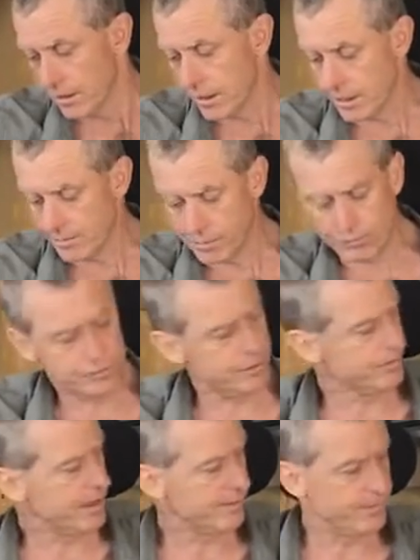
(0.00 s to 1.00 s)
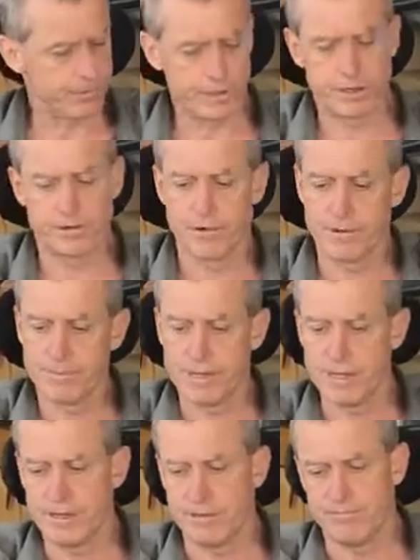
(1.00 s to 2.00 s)
And most of them have a pretty
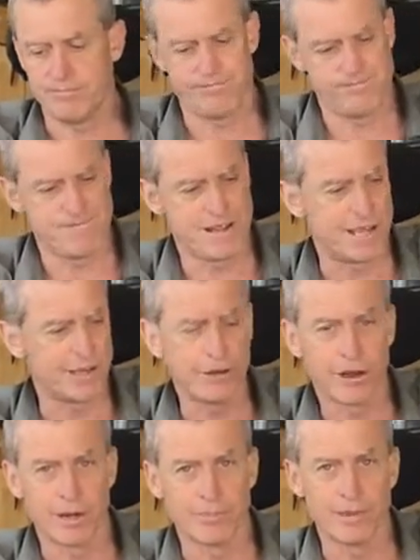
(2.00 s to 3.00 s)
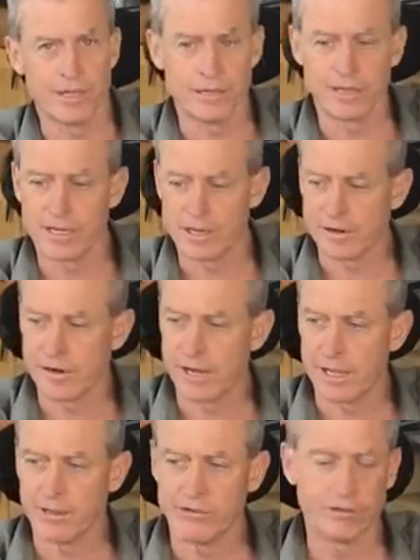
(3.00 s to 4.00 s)
grippy end on them that you can get your
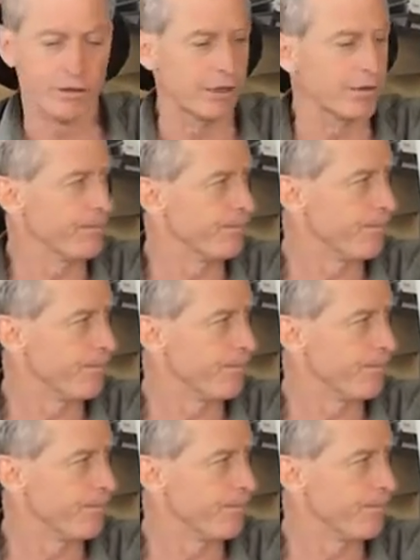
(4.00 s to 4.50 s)
hands on.